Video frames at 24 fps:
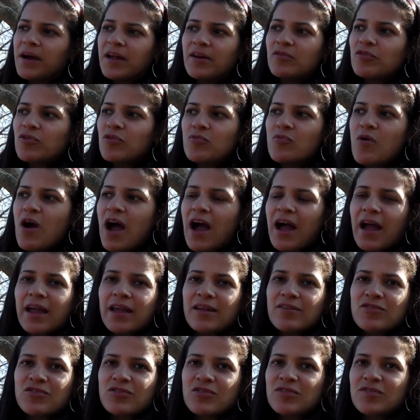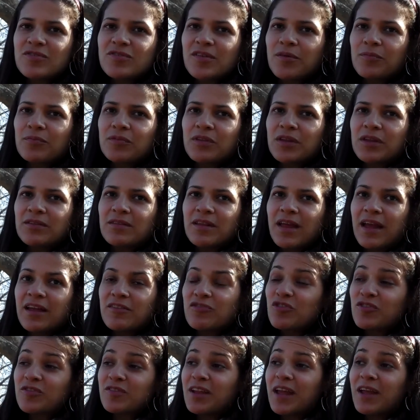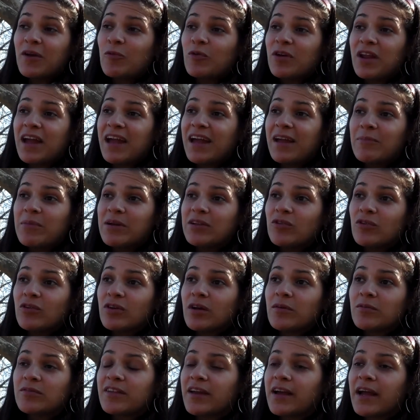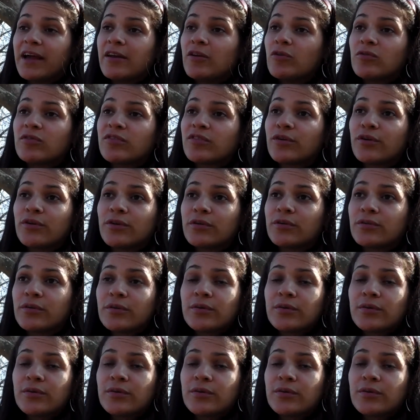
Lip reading: I don't know why. It's just something that, just like when I had my daughter, I was like, I know it's a girl.